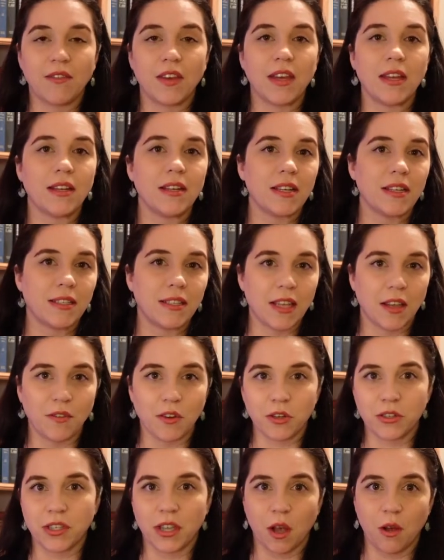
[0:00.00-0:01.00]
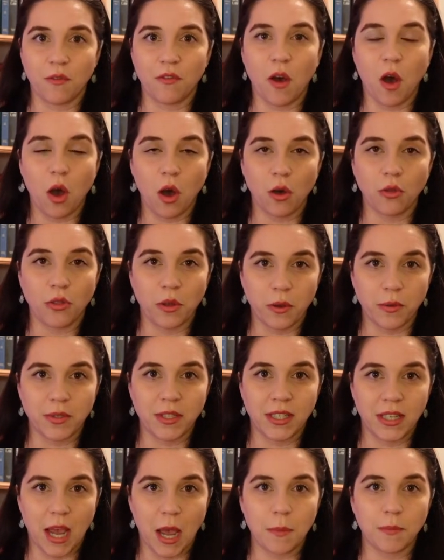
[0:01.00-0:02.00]
it, save yourself all those
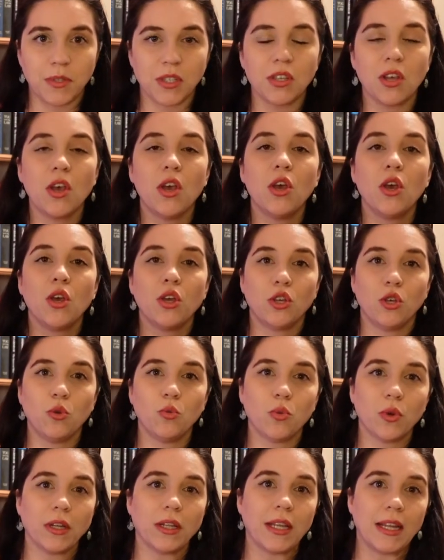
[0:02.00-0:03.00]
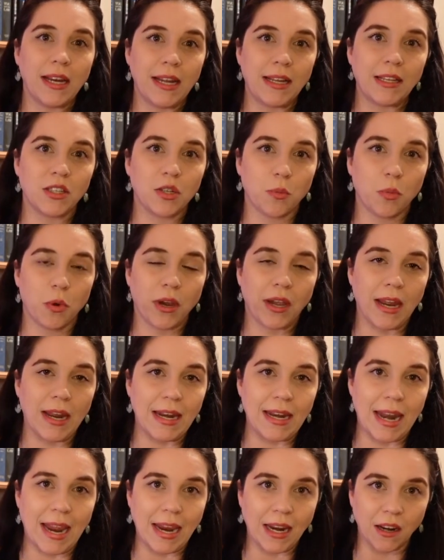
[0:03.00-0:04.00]
steps. You really need to bring
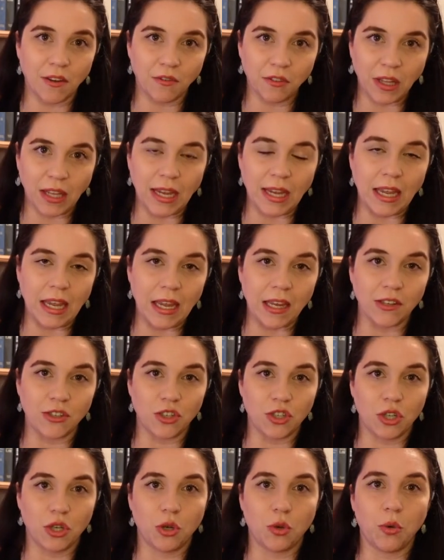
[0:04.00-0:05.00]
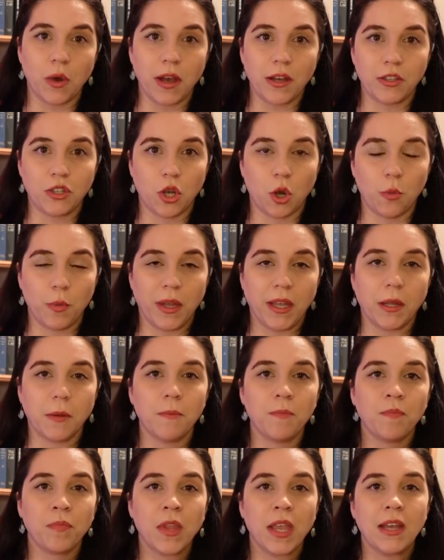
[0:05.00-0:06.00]
it natively into Adobe.
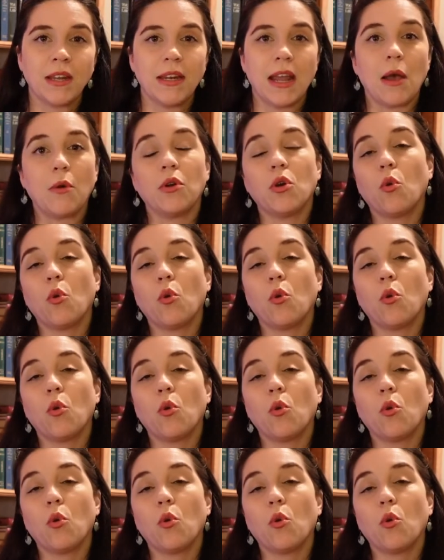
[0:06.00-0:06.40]
Now, in